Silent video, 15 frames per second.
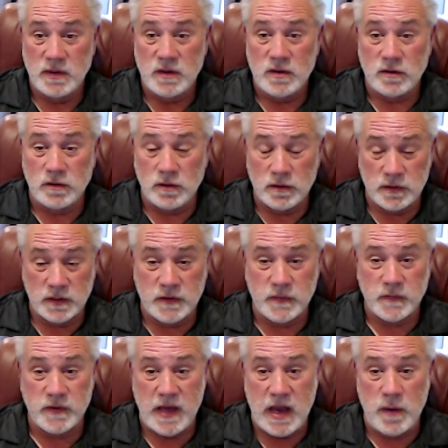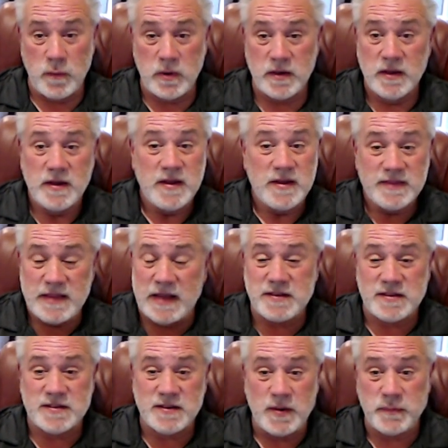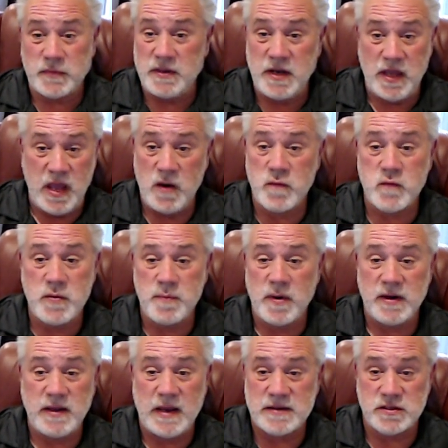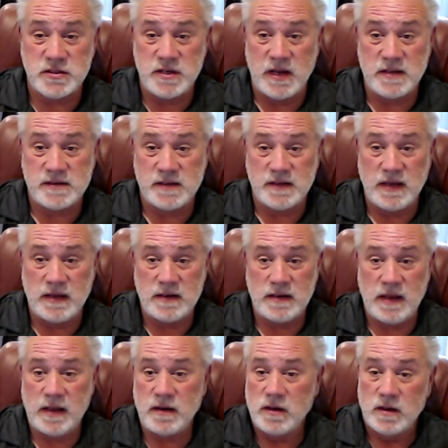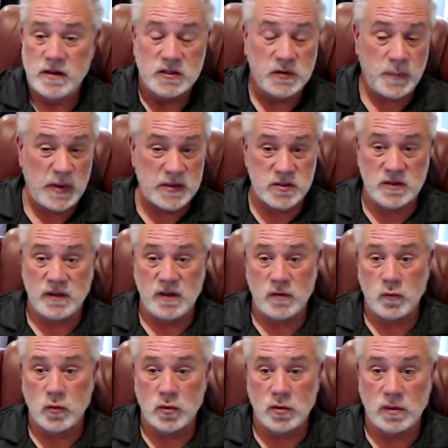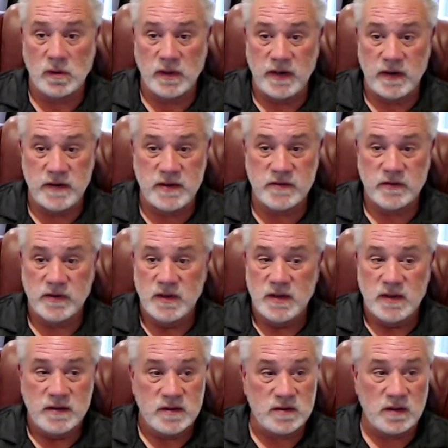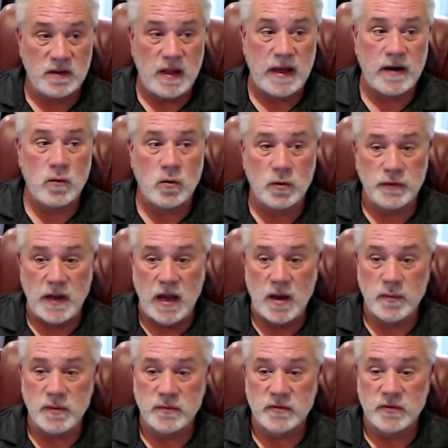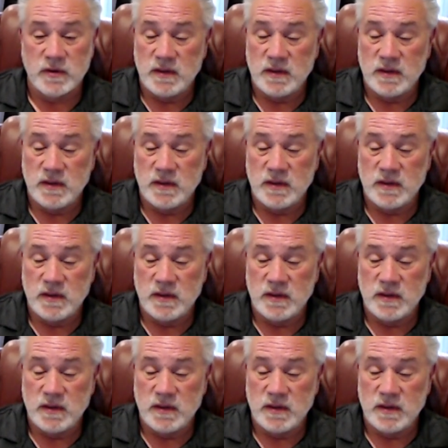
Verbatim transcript: Look for that one. That's something everybody has a chance at getting at, especially in rural areas. There's a lot of old albums.